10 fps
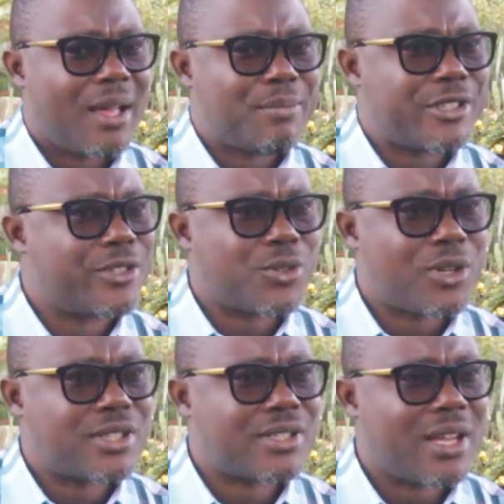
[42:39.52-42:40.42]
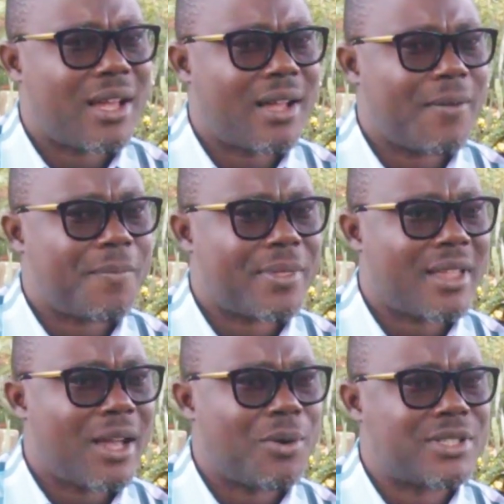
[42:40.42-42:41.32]
she thought
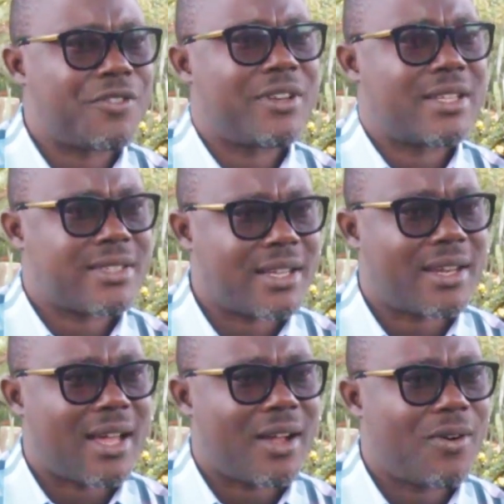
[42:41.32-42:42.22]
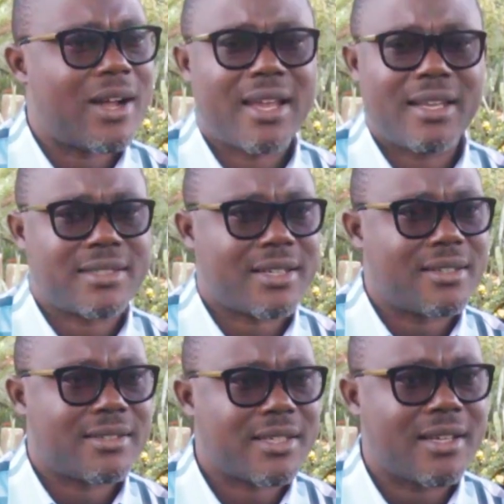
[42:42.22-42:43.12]
I was even a sickler, or had a
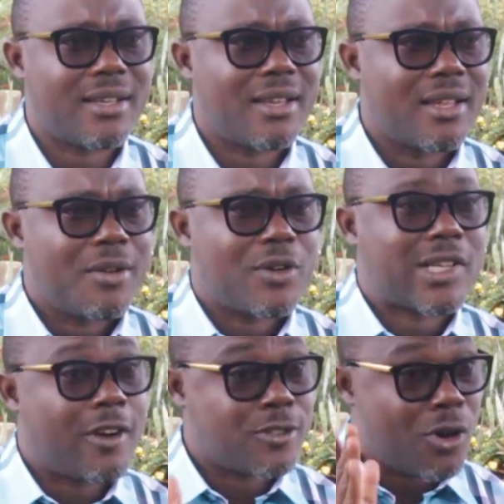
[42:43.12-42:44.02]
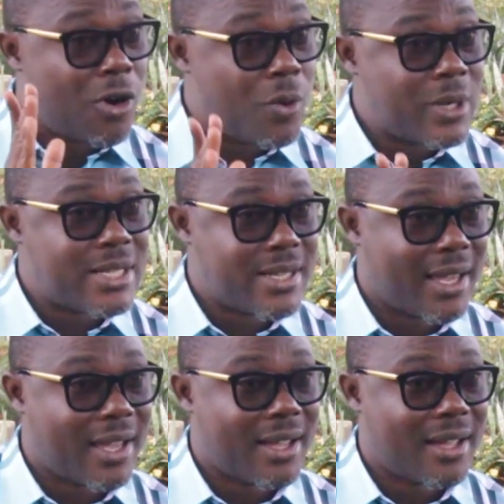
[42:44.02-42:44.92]
sickle cell, because I was always sick.
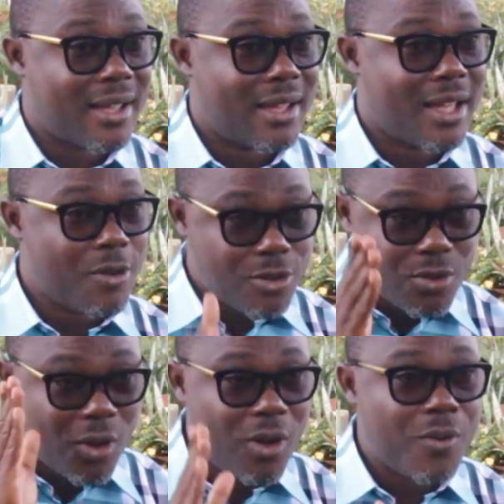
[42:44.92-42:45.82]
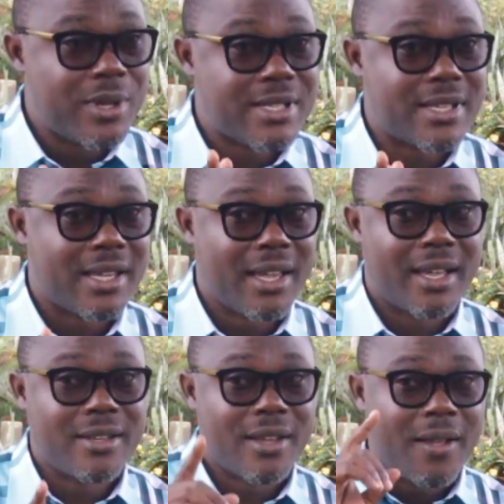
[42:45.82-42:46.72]
I was always sick,
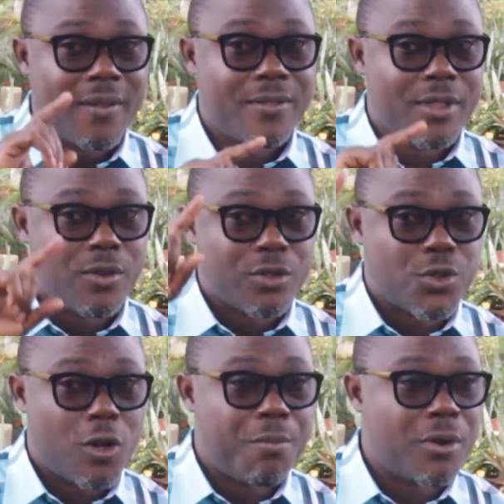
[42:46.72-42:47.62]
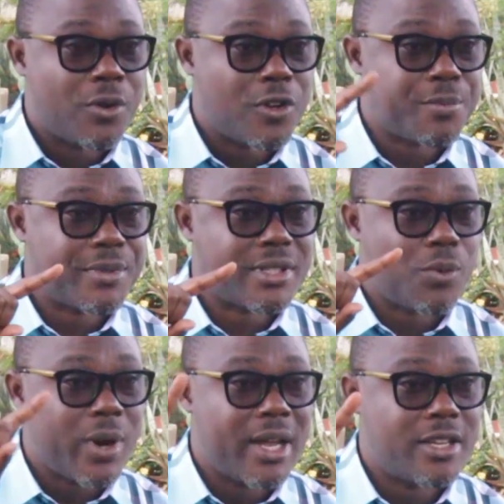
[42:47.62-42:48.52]
and Salt Pond Hospital,
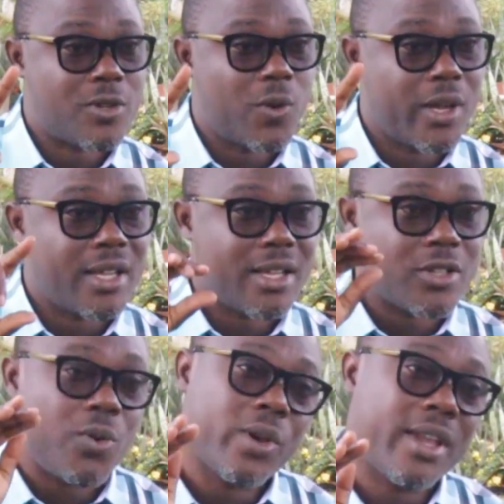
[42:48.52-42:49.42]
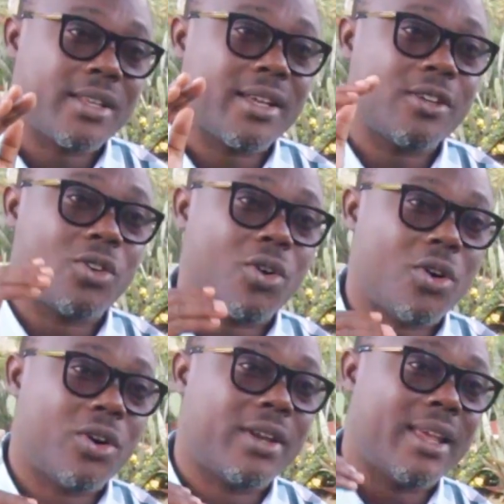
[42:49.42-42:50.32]
where it is located
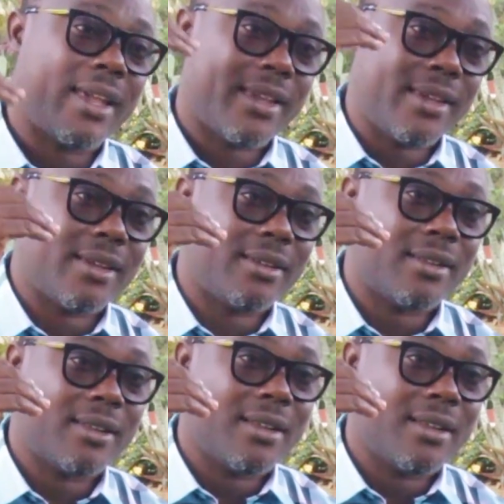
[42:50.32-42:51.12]
on a hill.